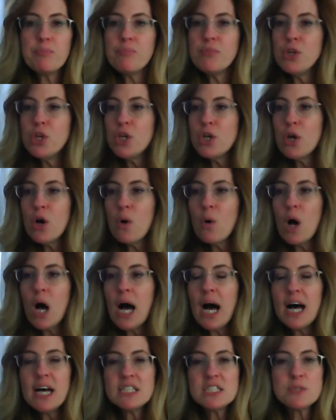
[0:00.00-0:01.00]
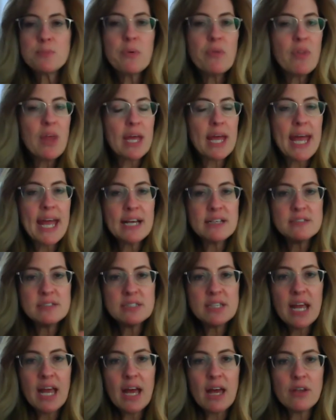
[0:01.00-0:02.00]
you know, a husband that can't
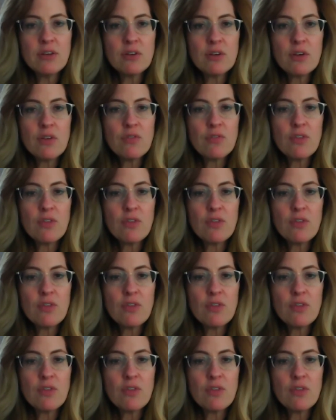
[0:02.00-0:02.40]
stand